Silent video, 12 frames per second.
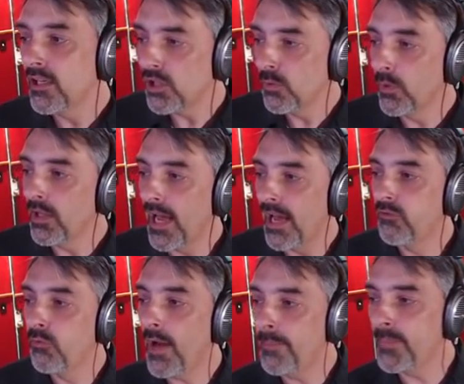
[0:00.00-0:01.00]
You will have
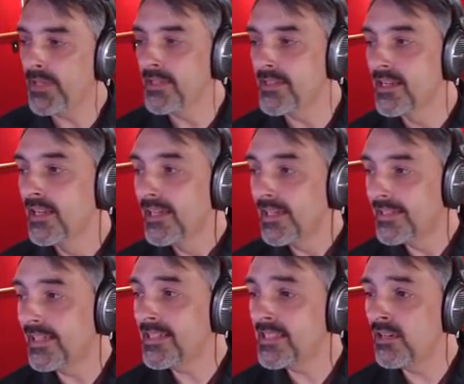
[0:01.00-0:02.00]
weapons.
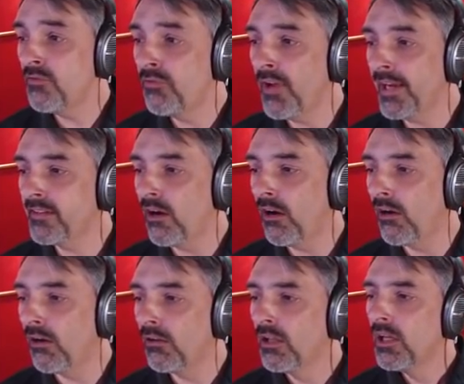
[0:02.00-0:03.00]
Disinfect
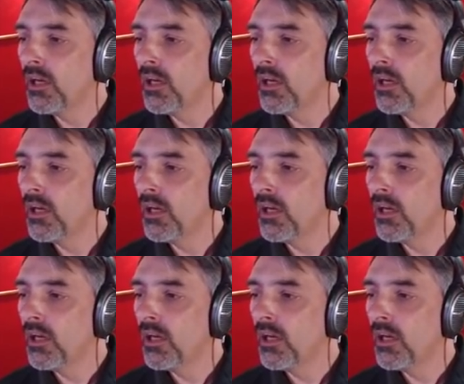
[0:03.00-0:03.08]
all.